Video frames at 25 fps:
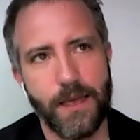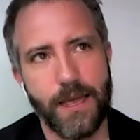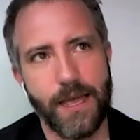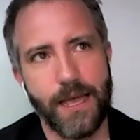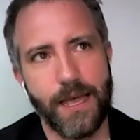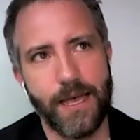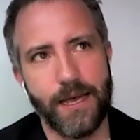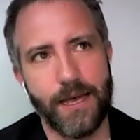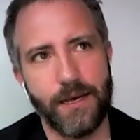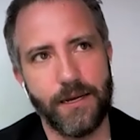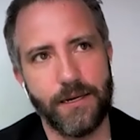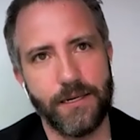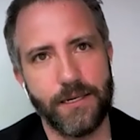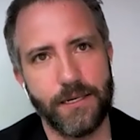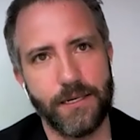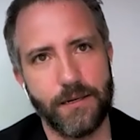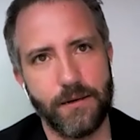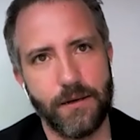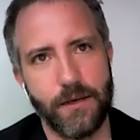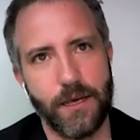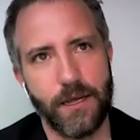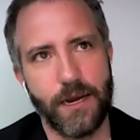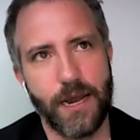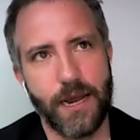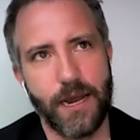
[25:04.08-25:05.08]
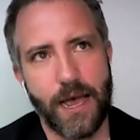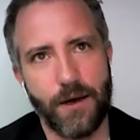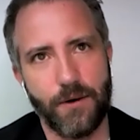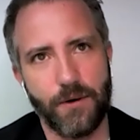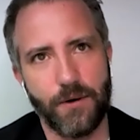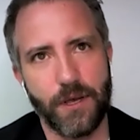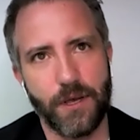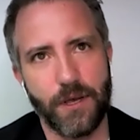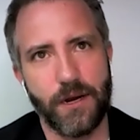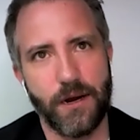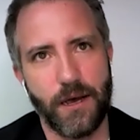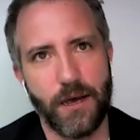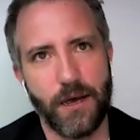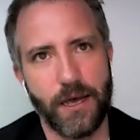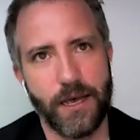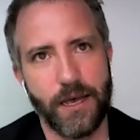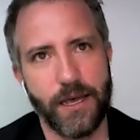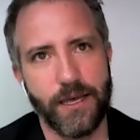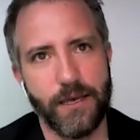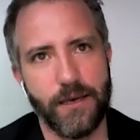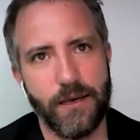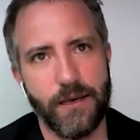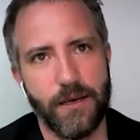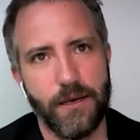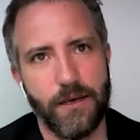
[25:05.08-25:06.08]
and how can
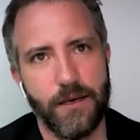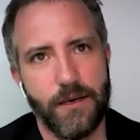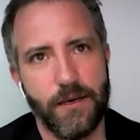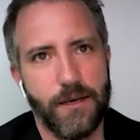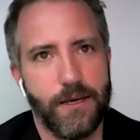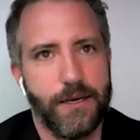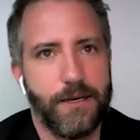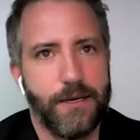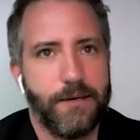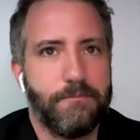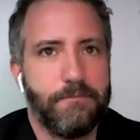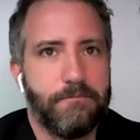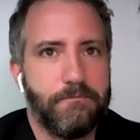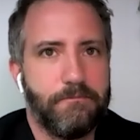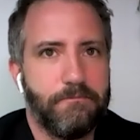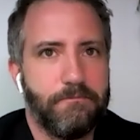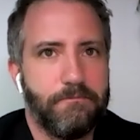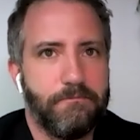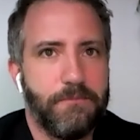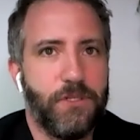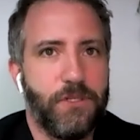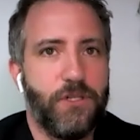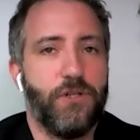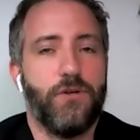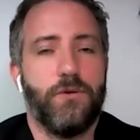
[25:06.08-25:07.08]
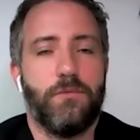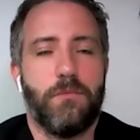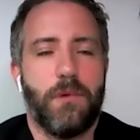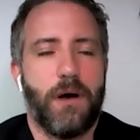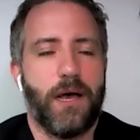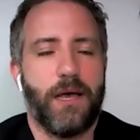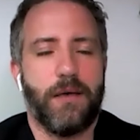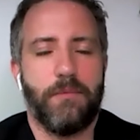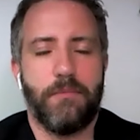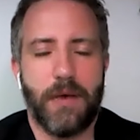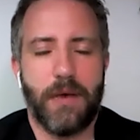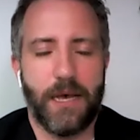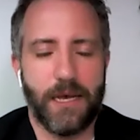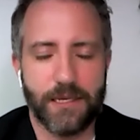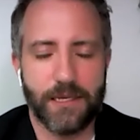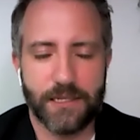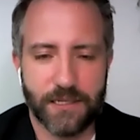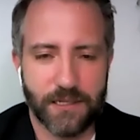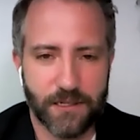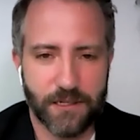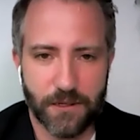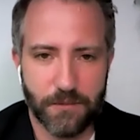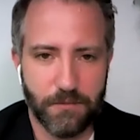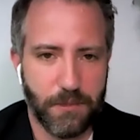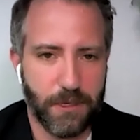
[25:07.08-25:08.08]
I do my
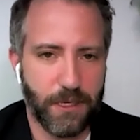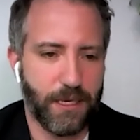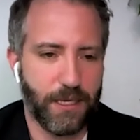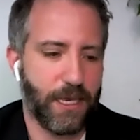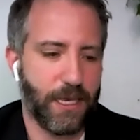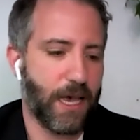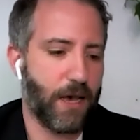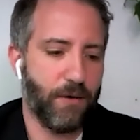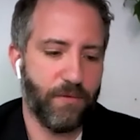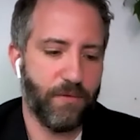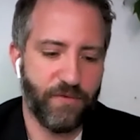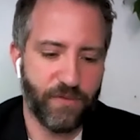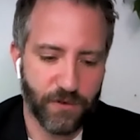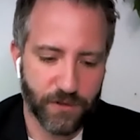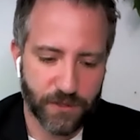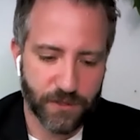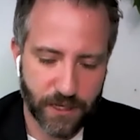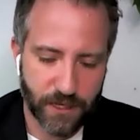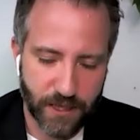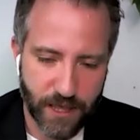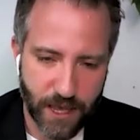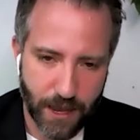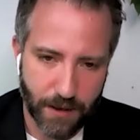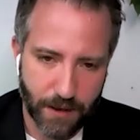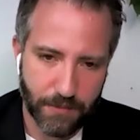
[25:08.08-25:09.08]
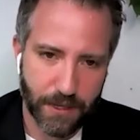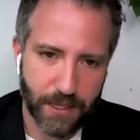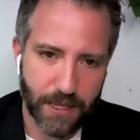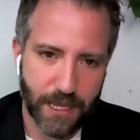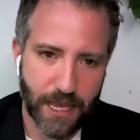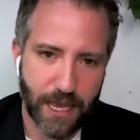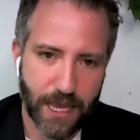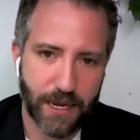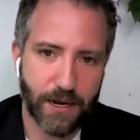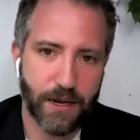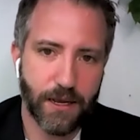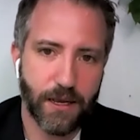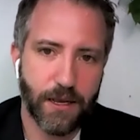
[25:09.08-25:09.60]
best to be helpful to them. And then